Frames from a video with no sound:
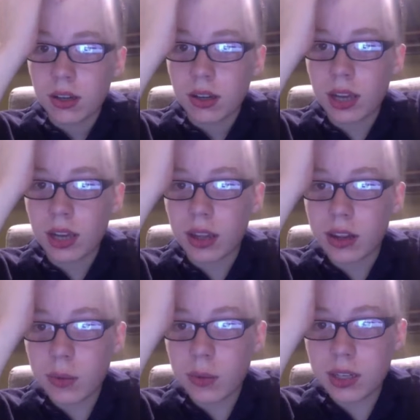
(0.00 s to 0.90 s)
yeah,
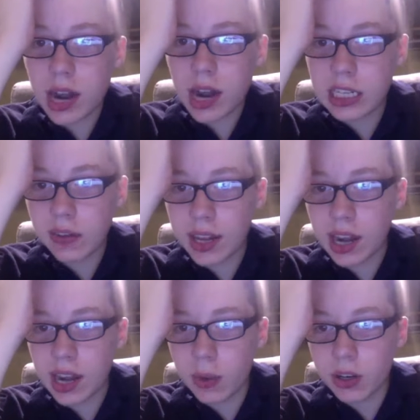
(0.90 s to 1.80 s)
there was an activity that
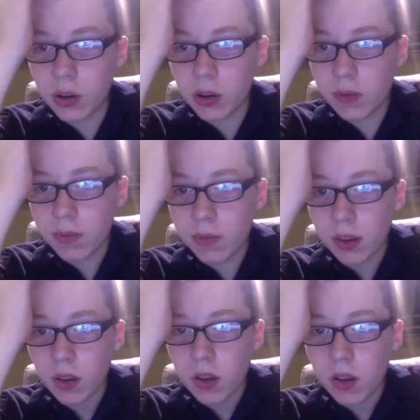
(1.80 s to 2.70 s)
I would do
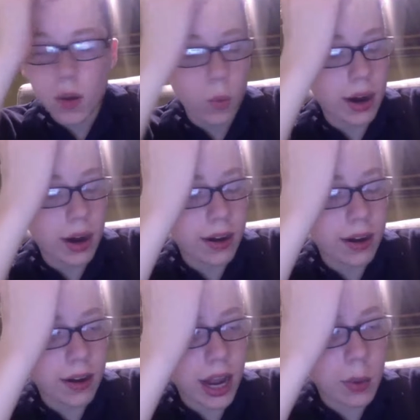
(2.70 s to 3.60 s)
where
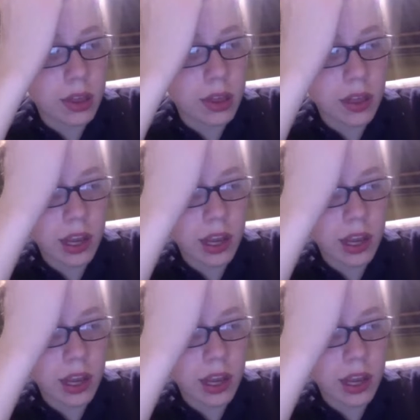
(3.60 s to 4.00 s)
I would think